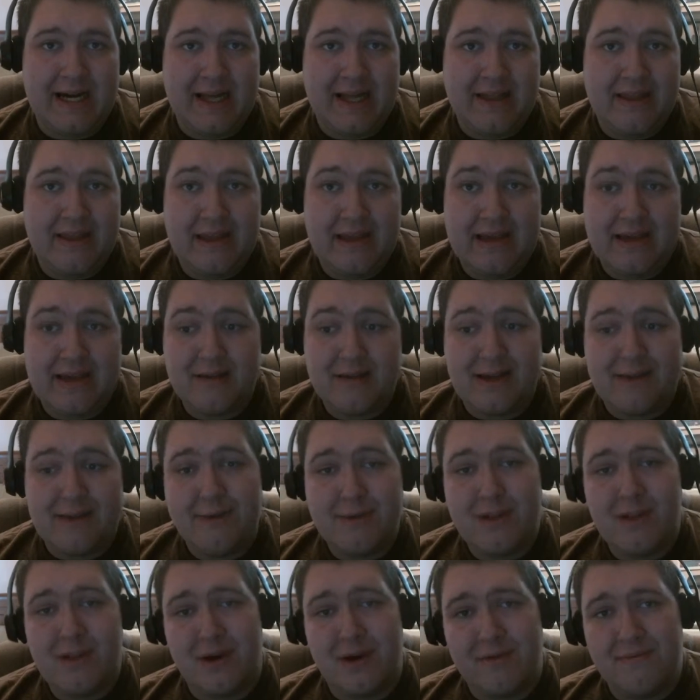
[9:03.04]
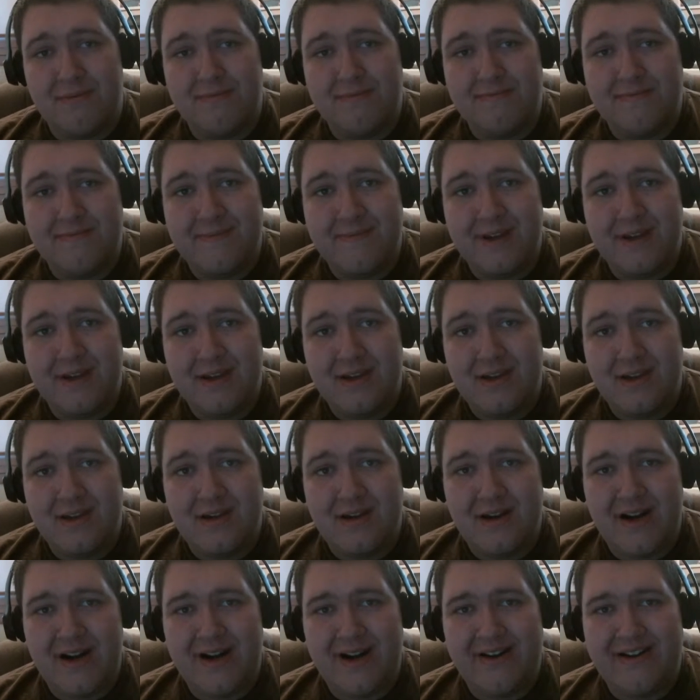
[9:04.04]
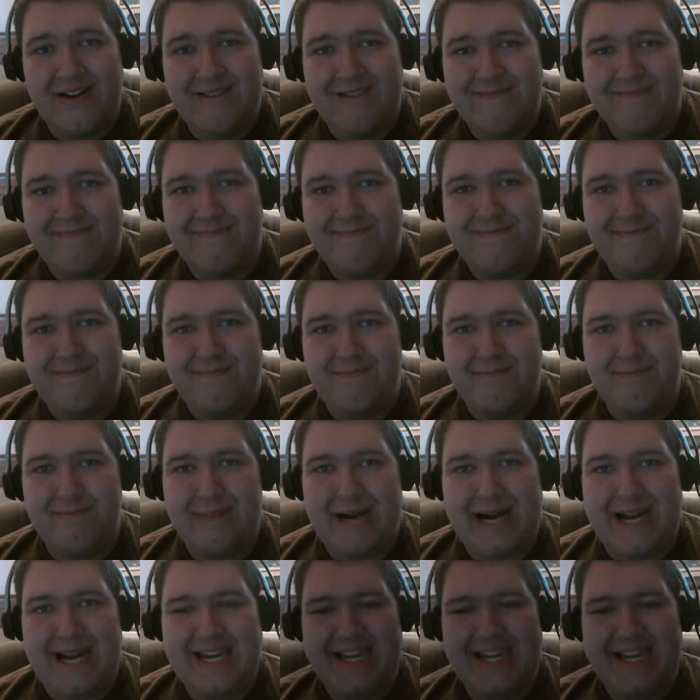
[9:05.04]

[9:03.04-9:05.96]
the next episode. Alright, bye.